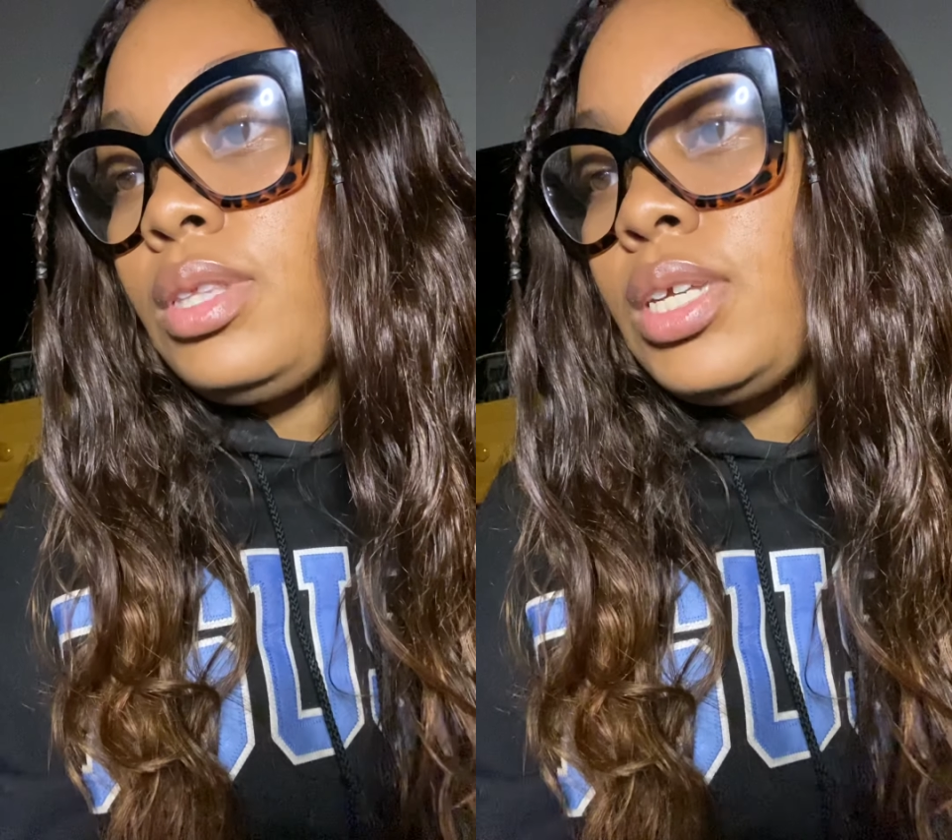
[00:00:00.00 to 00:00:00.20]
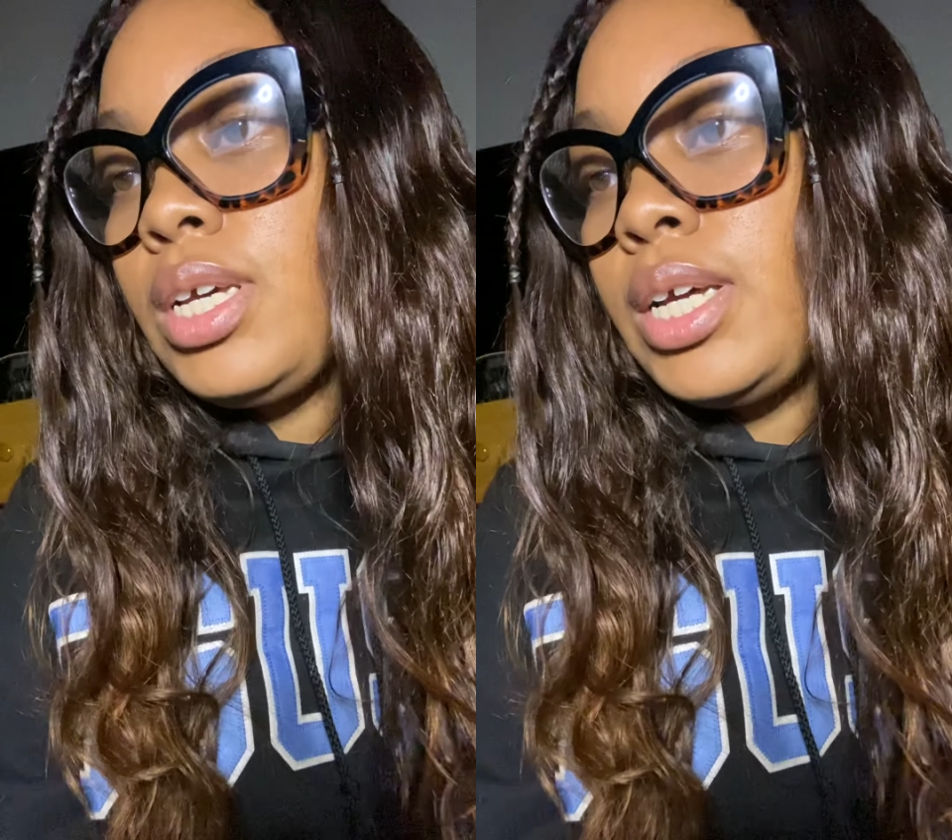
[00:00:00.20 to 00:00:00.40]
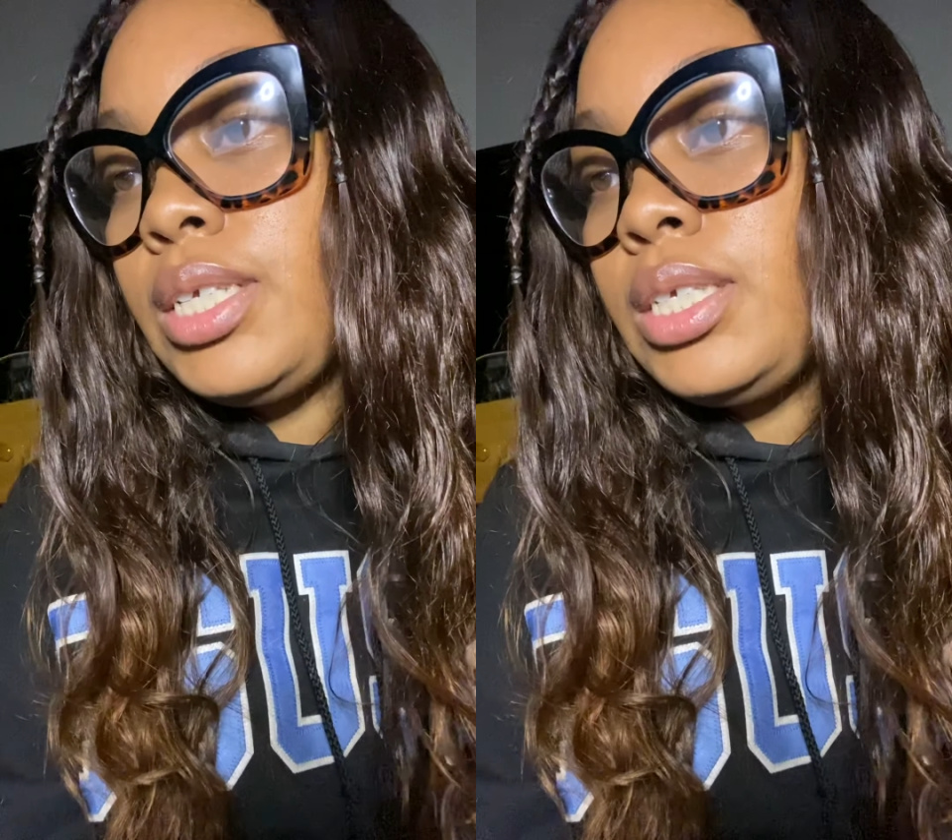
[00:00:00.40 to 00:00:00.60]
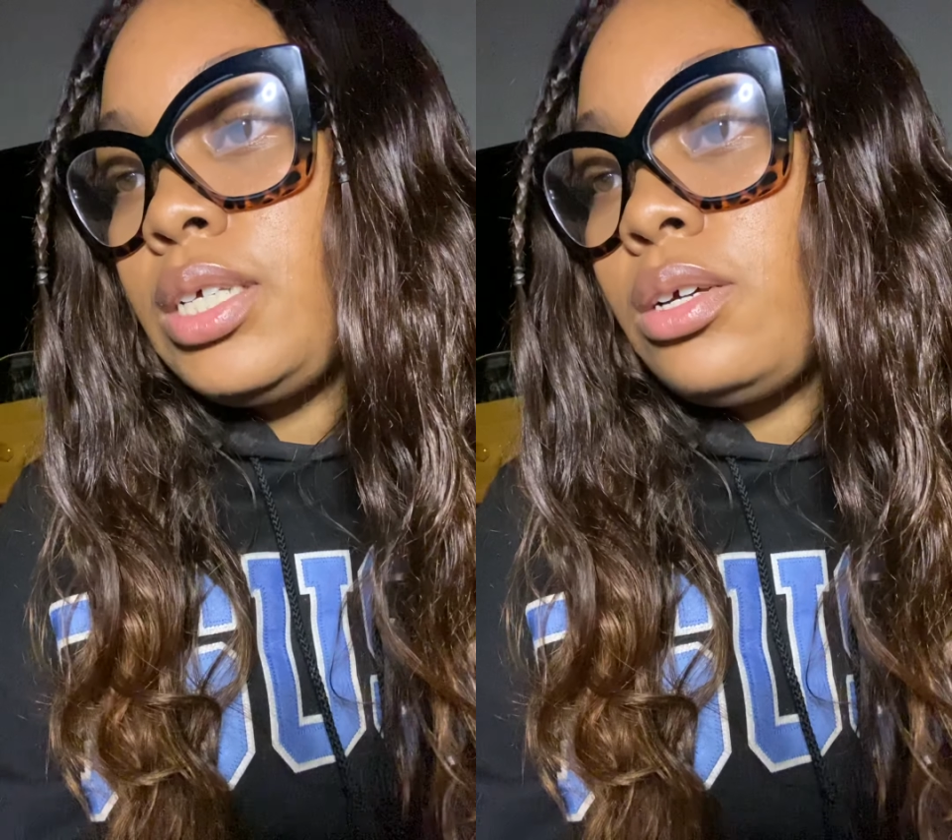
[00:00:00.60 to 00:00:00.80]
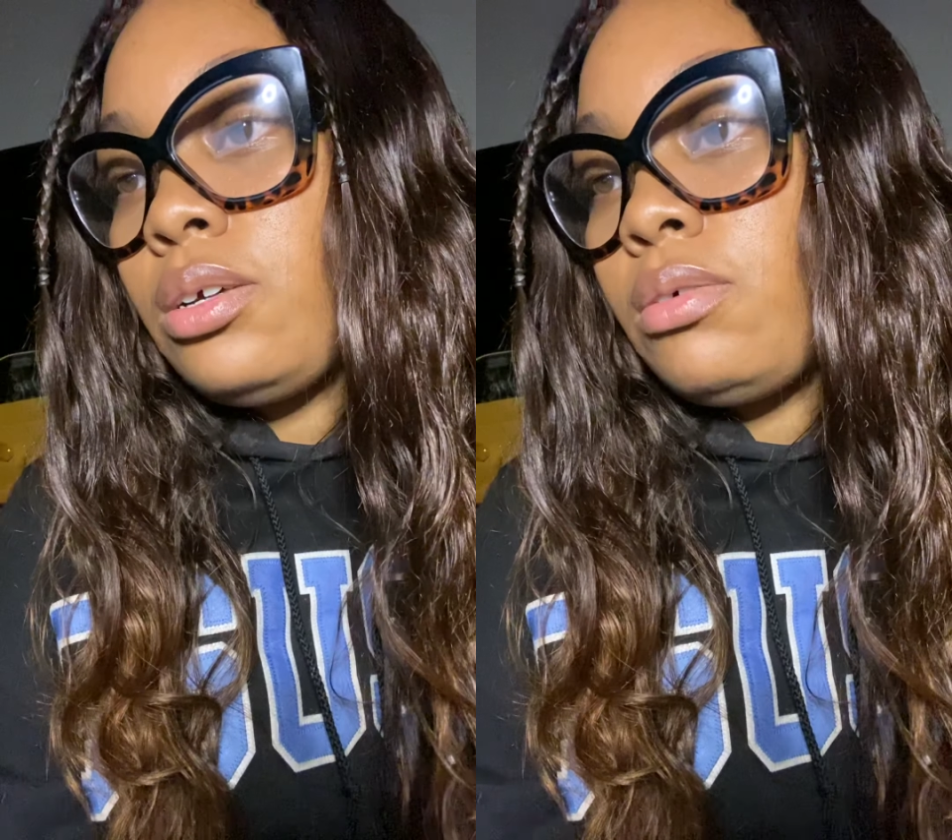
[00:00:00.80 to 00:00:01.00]
And
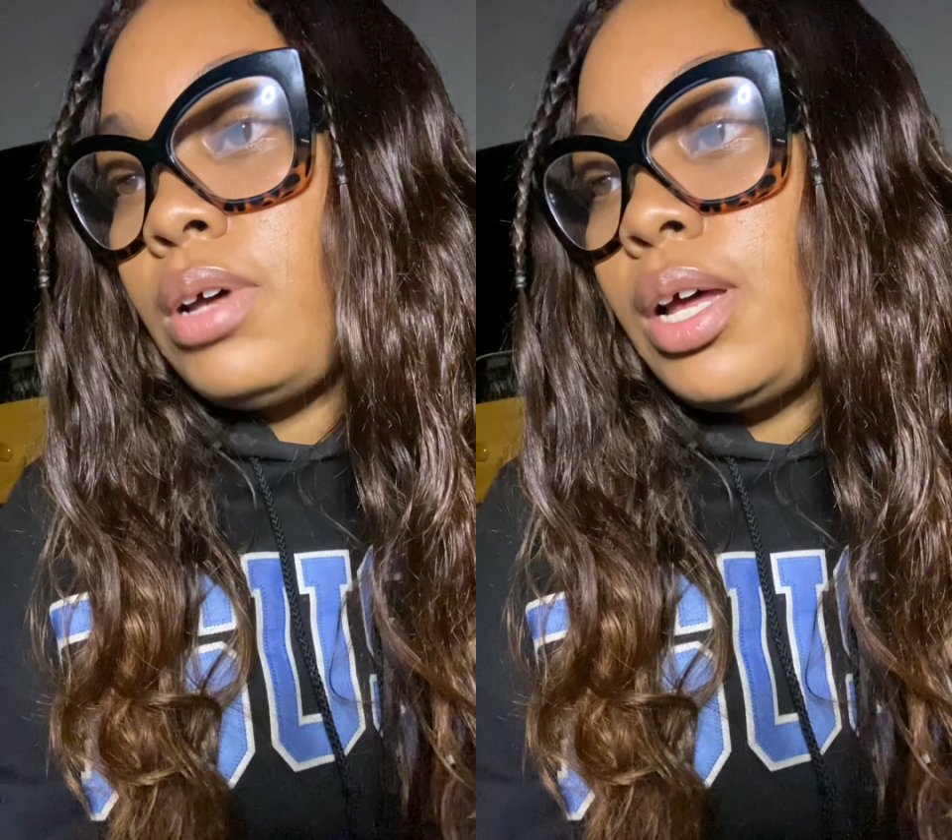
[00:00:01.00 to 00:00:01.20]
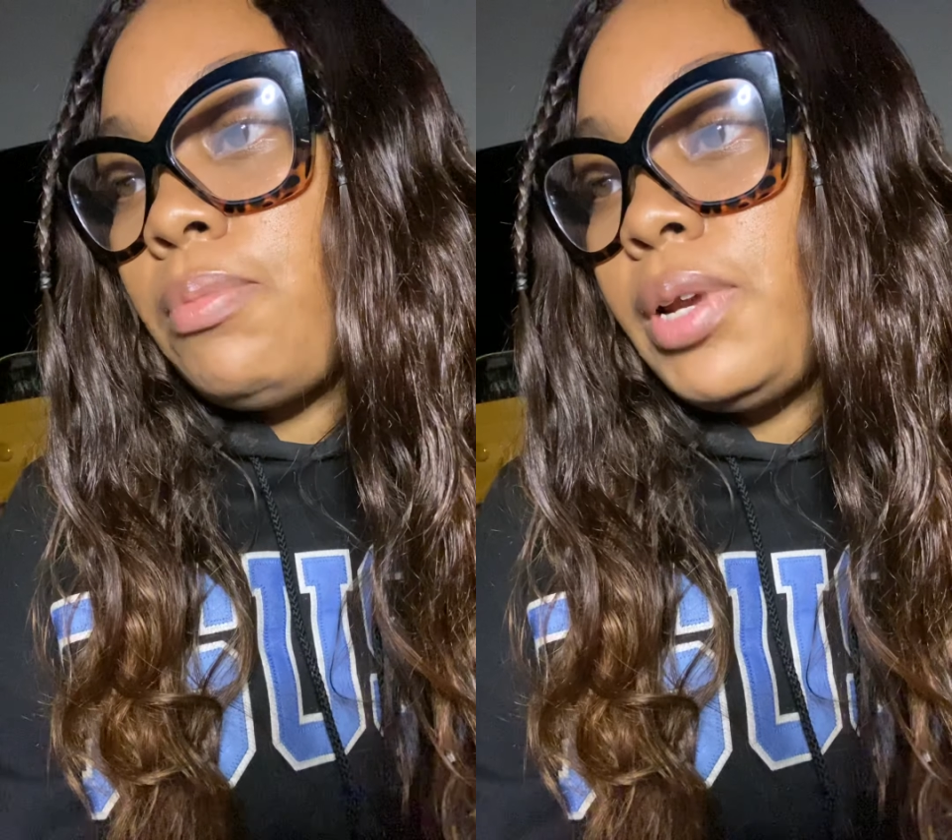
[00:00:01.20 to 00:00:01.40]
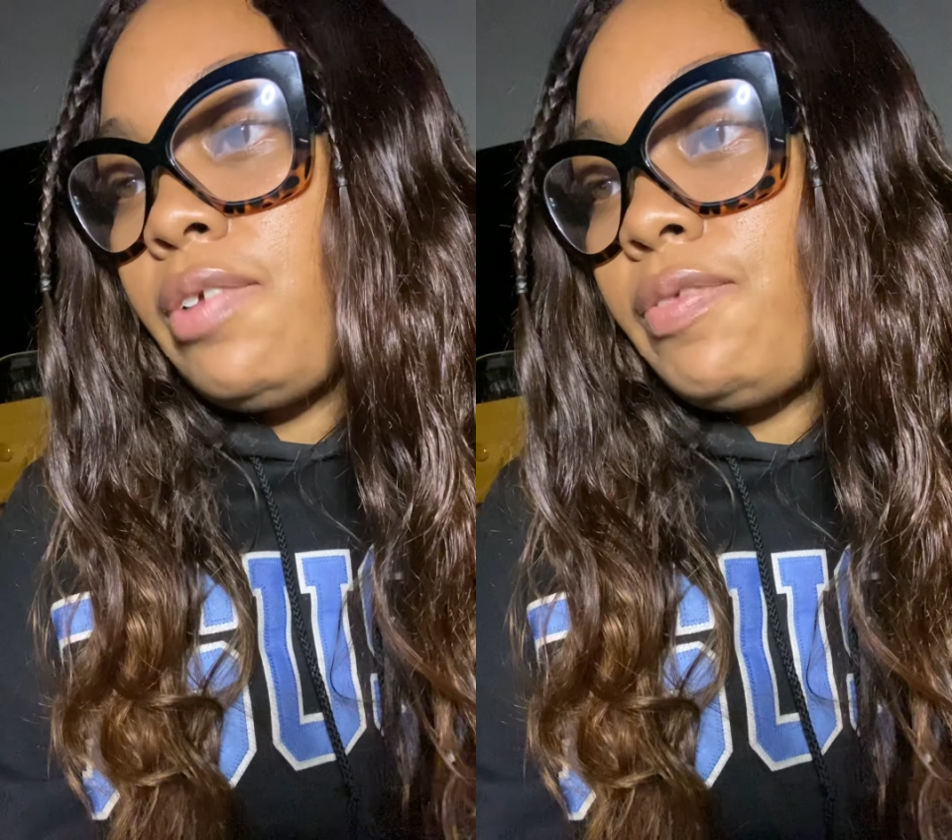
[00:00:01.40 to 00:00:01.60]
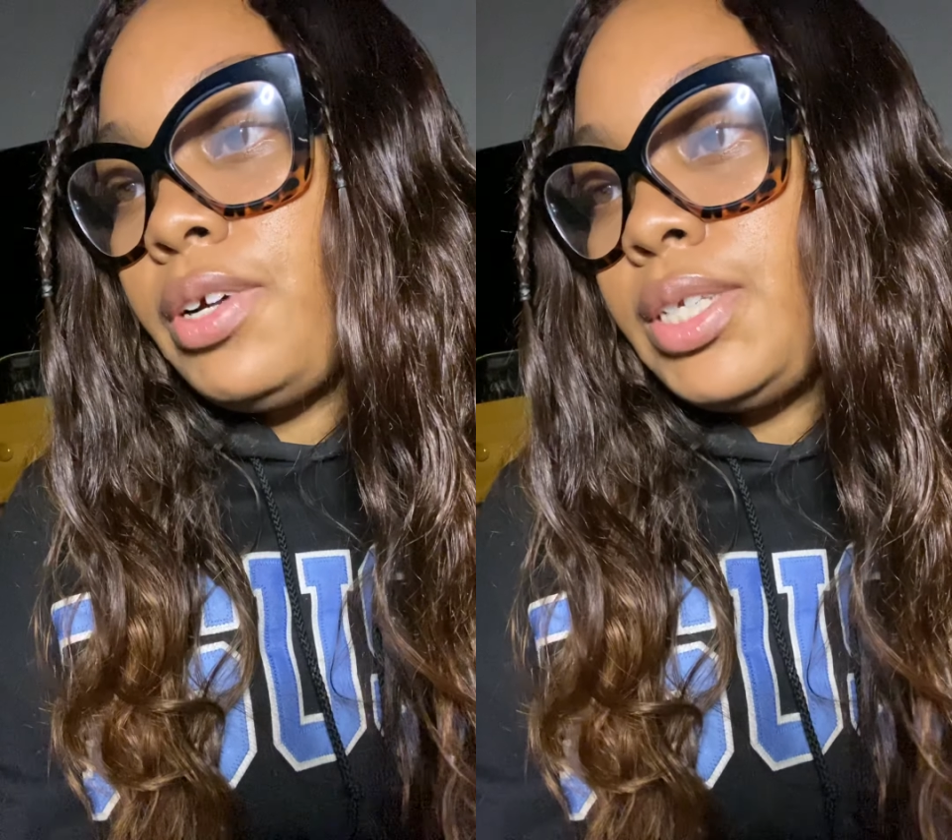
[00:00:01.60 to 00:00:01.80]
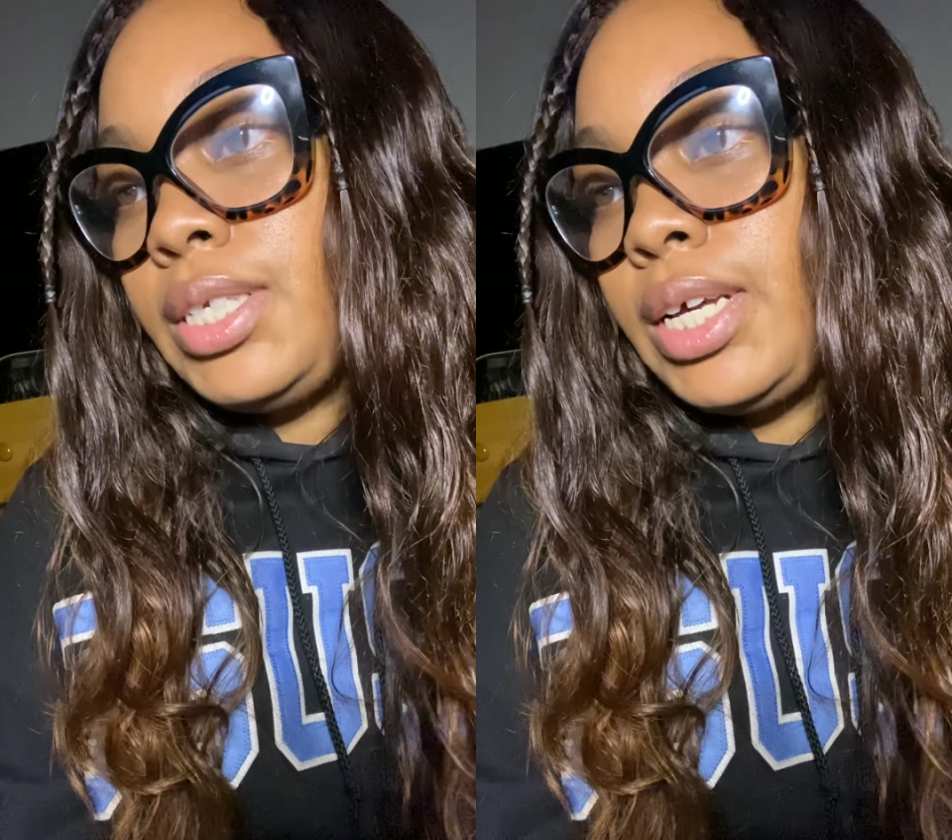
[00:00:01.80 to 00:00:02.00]
so when it
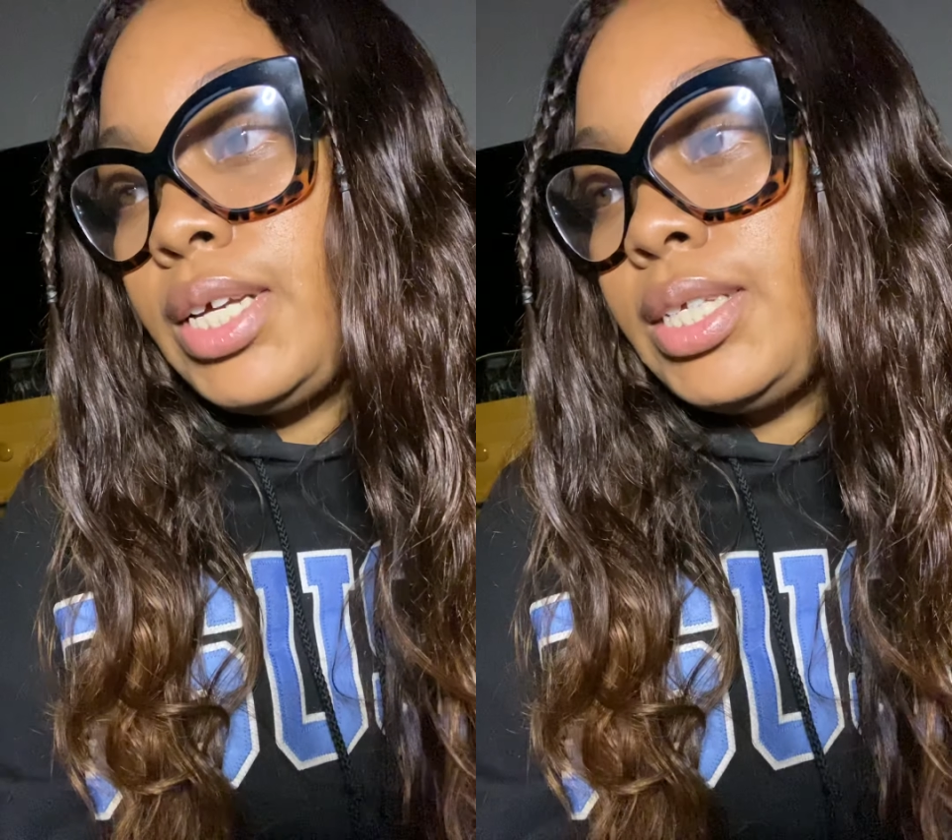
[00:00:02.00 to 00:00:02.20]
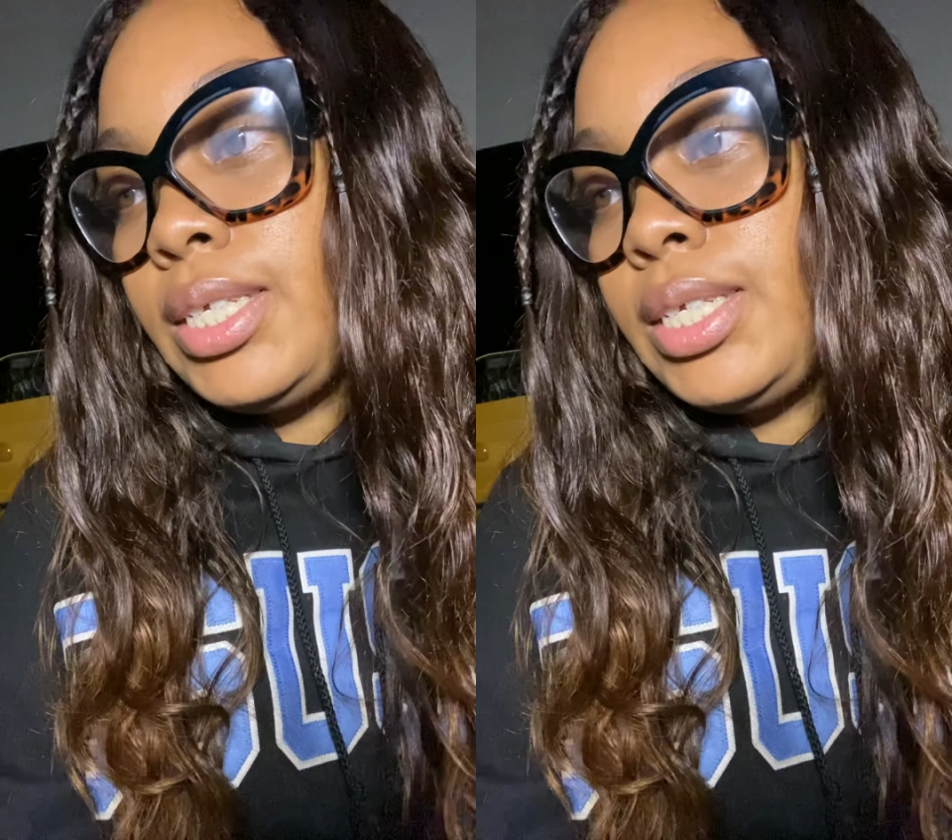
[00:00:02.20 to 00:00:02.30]
first says